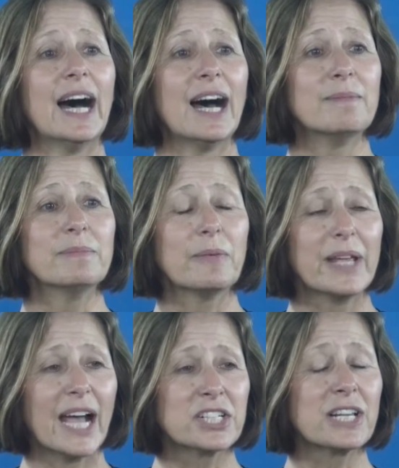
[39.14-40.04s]
But
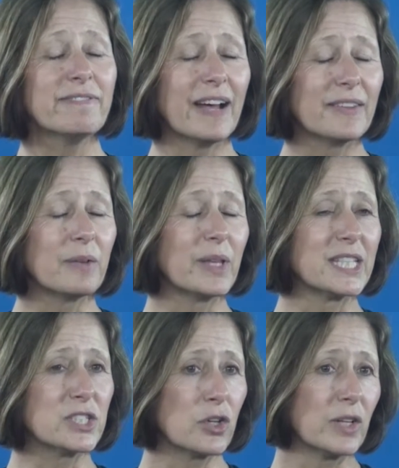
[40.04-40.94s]
we actually found that when
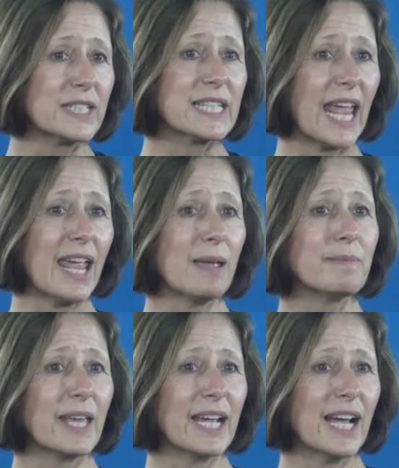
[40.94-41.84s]
the students
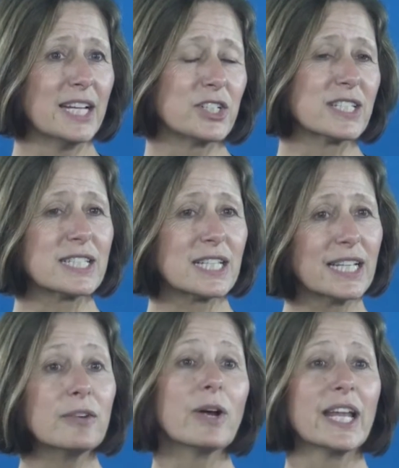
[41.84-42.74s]
came, they kind of just
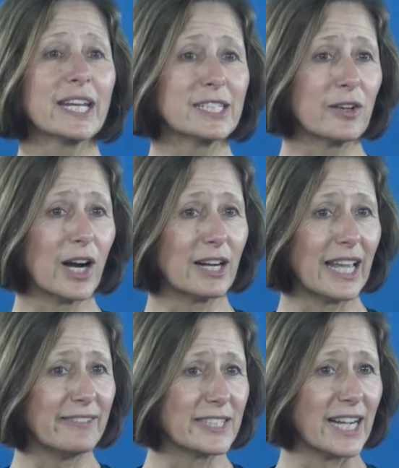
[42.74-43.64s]
slid right into our
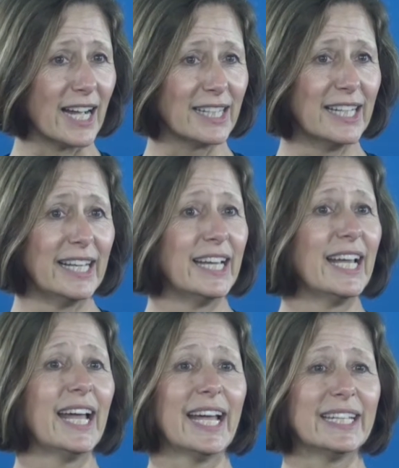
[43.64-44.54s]
lifestyle.
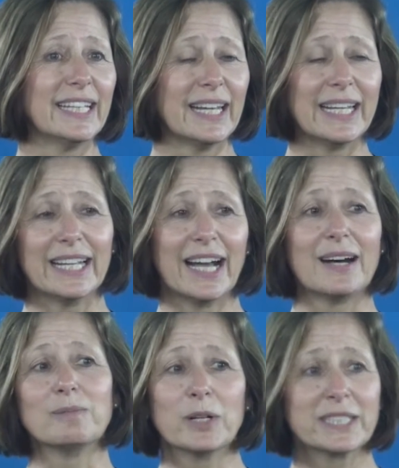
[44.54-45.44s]
And they
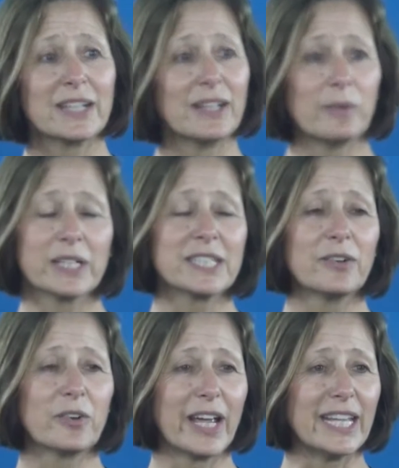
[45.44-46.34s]
it worked
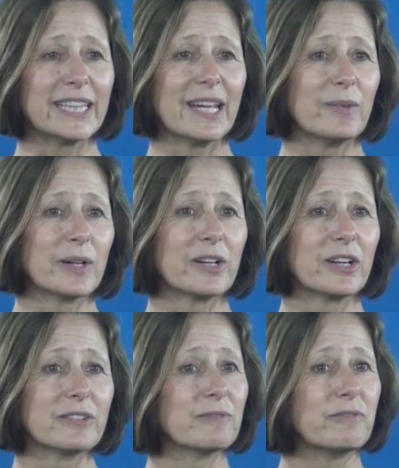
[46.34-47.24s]
out great. They
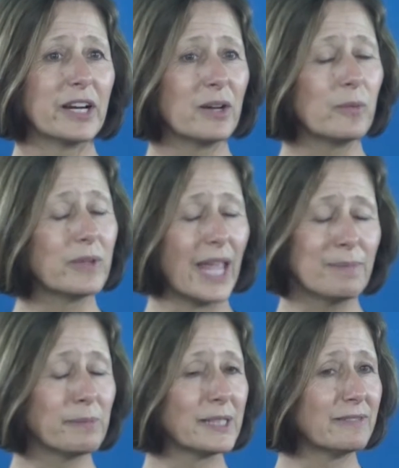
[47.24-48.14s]
were very
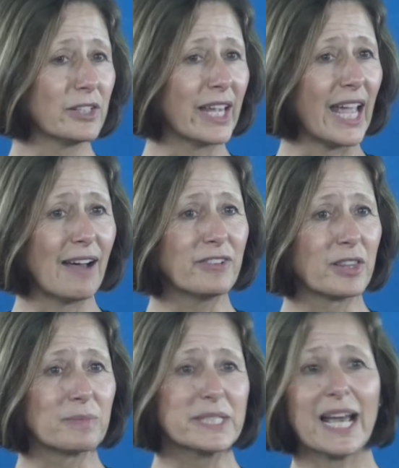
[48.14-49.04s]
capable of looking after
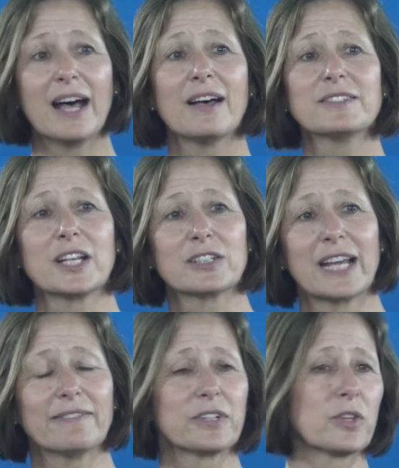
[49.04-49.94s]
themselves. They looked
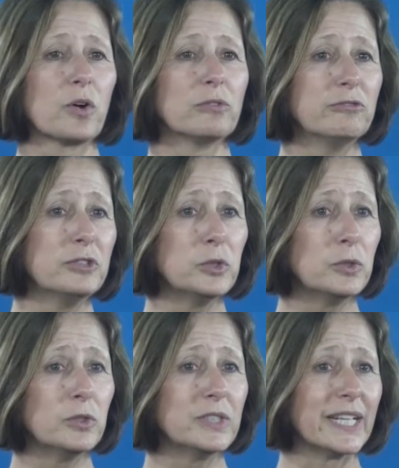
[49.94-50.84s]
after their own
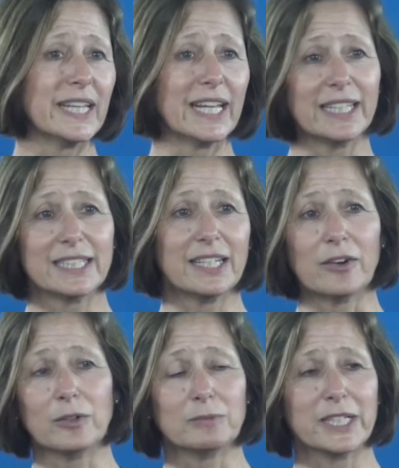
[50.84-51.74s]
food and they,
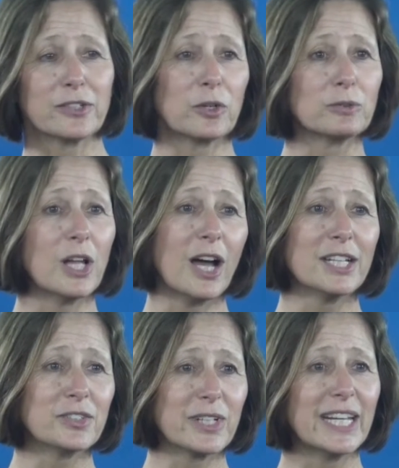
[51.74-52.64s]
did their own
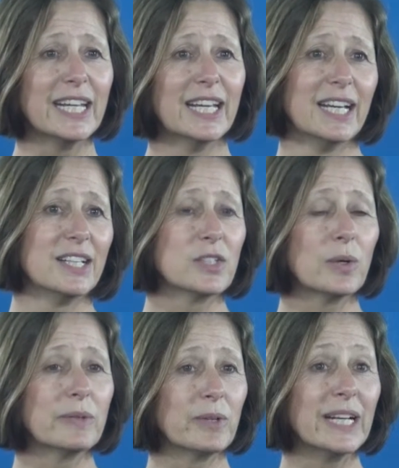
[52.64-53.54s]
laundry.
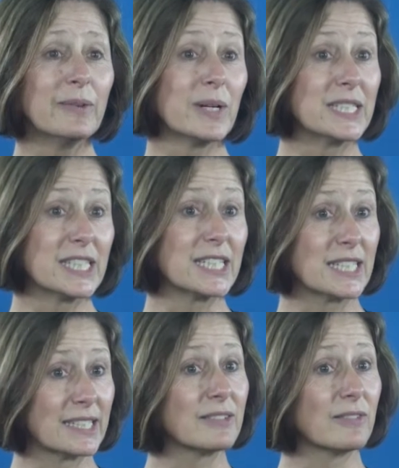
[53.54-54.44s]
So it really was
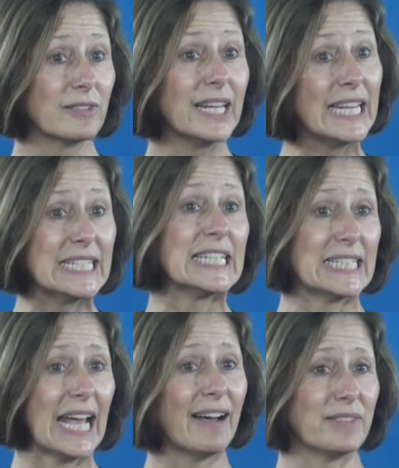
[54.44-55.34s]
just easy
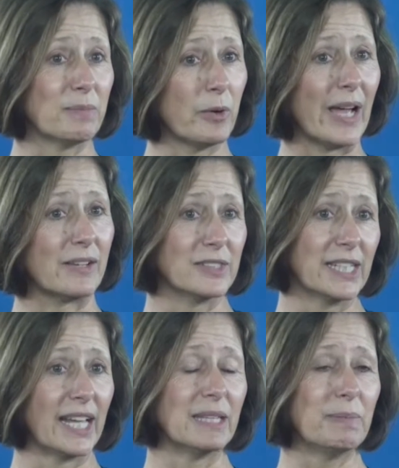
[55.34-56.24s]
to have them around
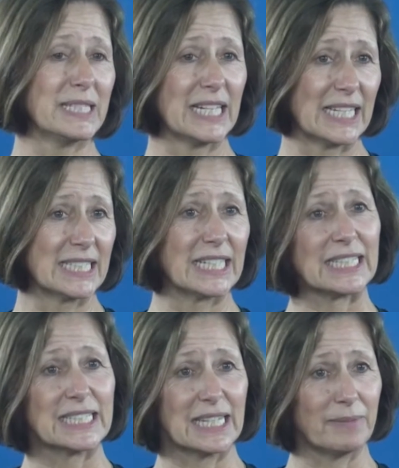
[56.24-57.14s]
and the busyness
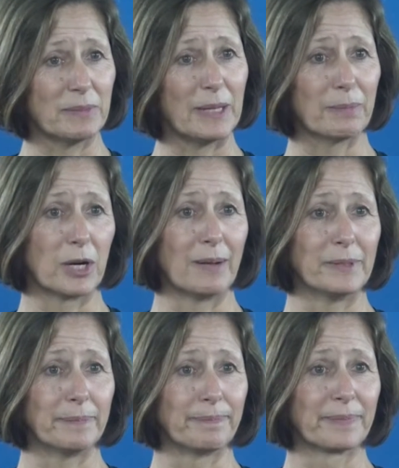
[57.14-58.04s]
didn't seem to be a
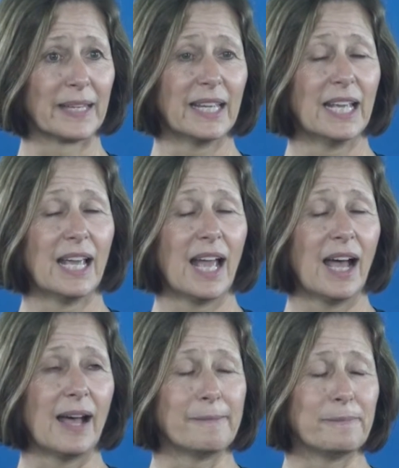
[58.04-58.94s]
problem.
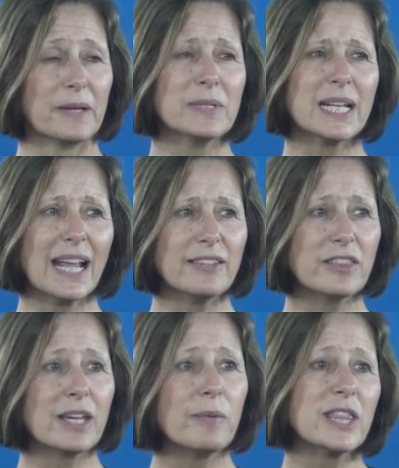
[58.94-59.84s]
There was another
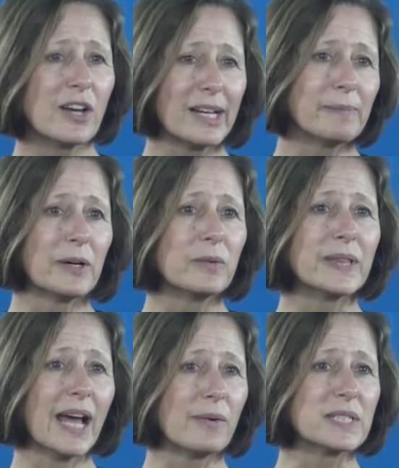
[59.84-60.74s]
thing we thought about,
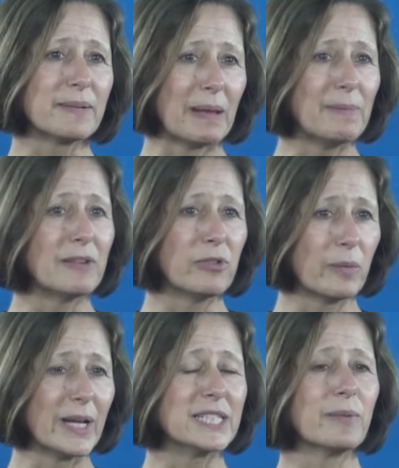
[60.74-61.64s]
and that was that maybe if
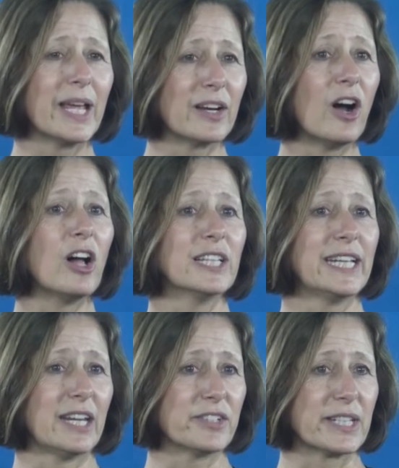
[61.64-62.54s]
we went away on a
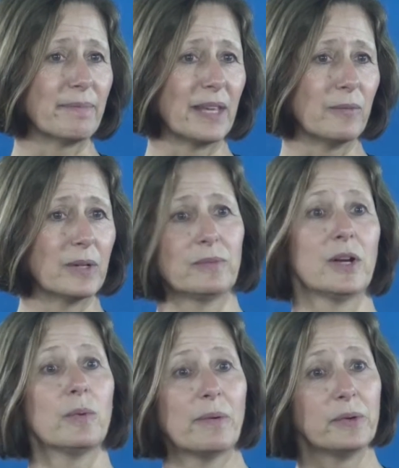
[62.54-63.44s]
holiday or something,
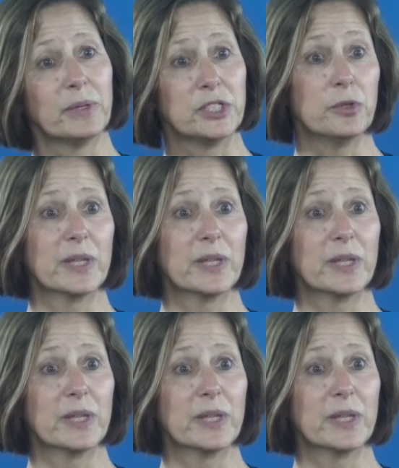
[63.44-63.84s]
what would we do